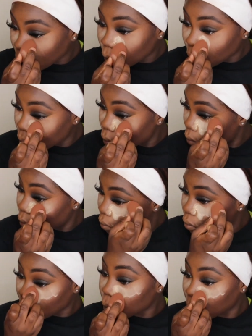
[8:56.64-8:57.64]
use
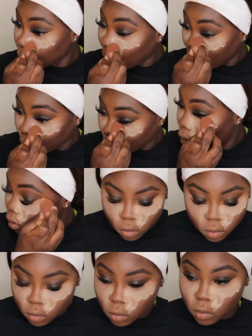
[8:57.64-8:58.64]
a loose setting
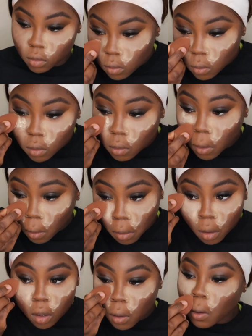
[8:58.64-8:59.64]
powder. I used
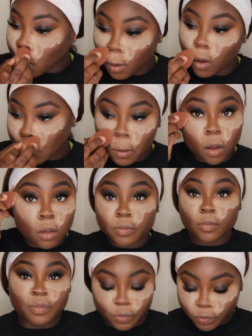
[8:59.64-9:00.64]
the
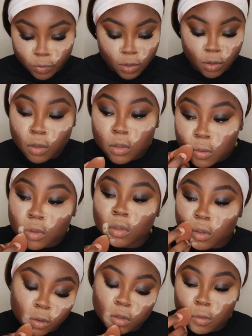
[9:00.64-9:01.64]

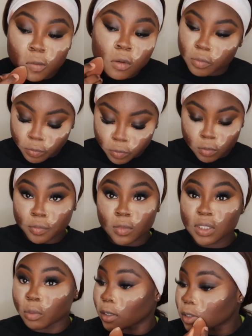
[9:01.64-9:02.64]
I used
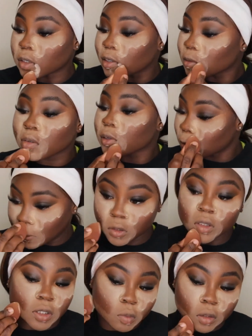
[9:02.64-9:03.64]
the Laura
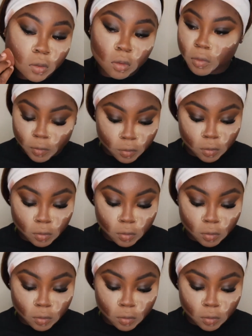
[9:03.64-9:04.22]
Mercier setting